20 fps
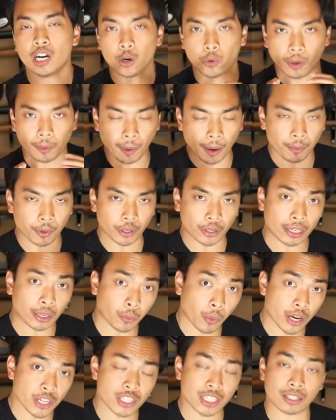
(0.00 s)
Remember, you
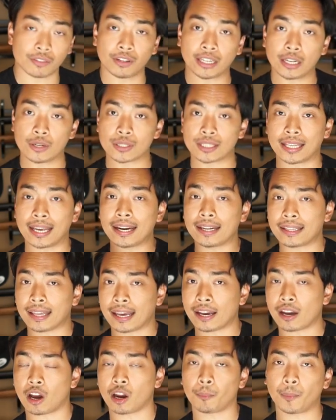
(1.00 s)
can watch these videos day to
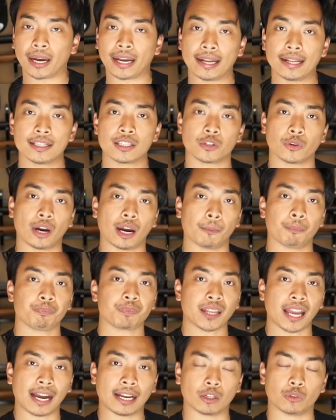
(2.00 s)
day on my Instagram
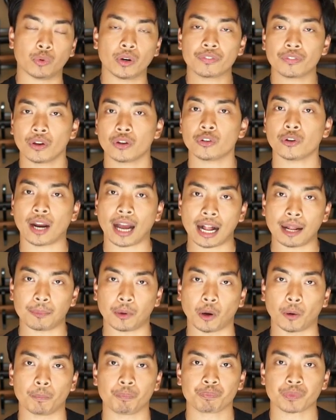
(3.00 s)
at
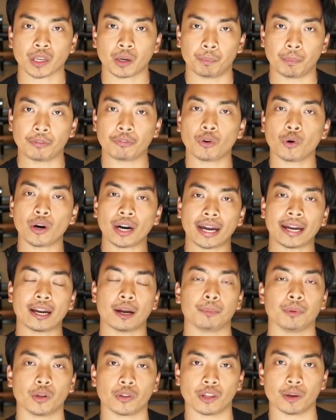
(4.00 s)
DrifthunterAlbo before I
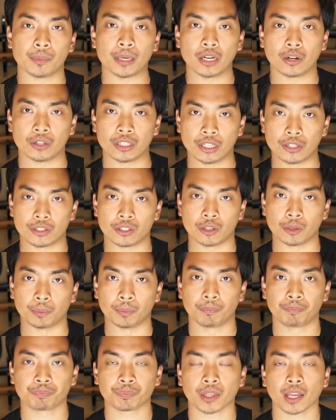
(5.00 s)
upload them here on YouTube.
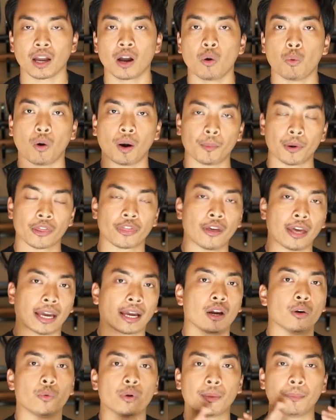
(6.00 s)
One more
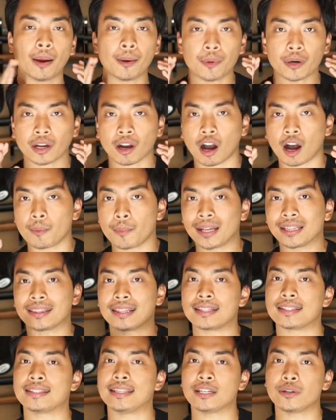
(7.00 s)
thing, remember to comment
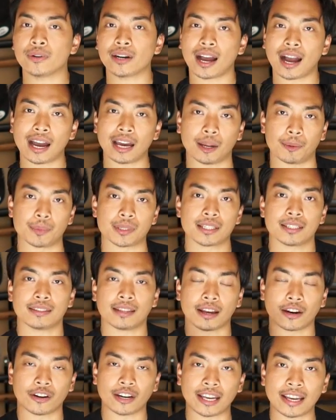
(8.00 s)
the secret items
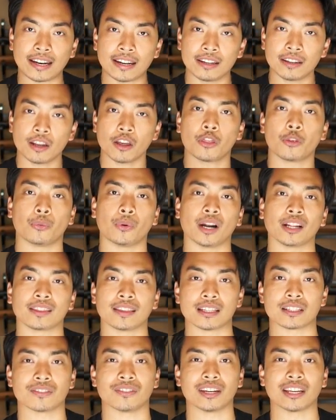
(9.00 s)
that are hidden throughout
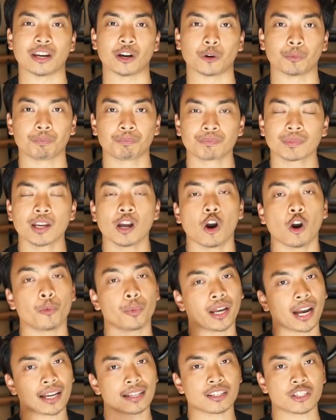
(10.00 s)
this video. Hope
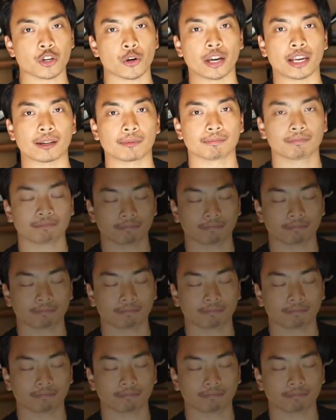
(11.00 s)
you guys enjoy it.